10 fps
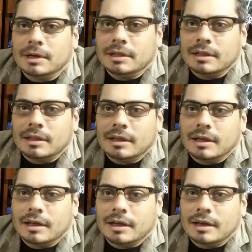Well,
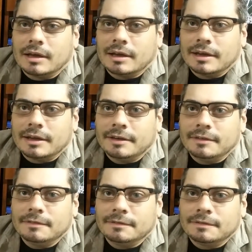
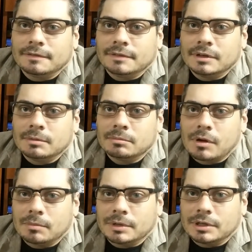I've
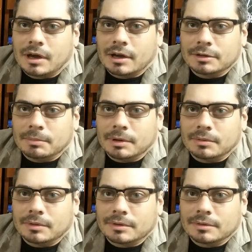probably talked about
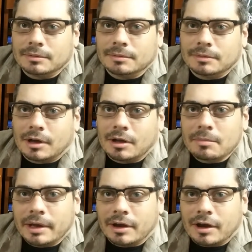all
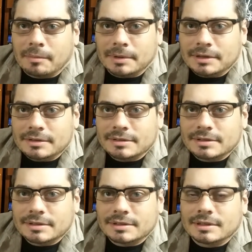my
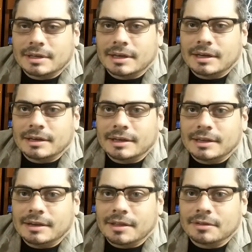hobbies
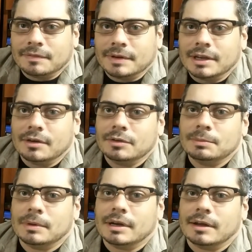in other videos,
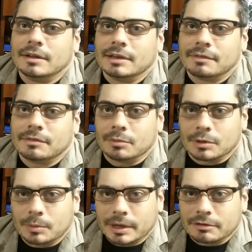but I'll give you a
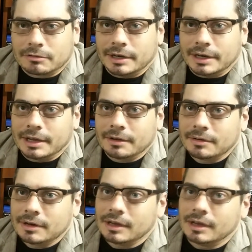quick
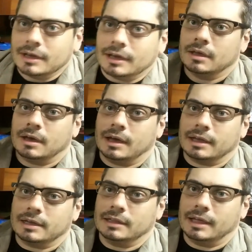rundown. I
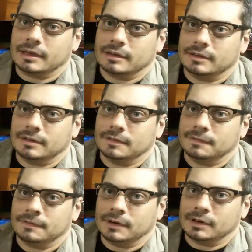collect
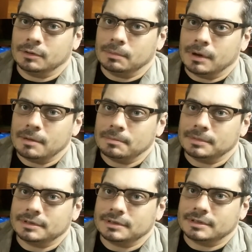Funko
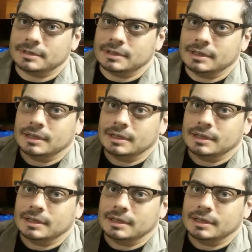Pops.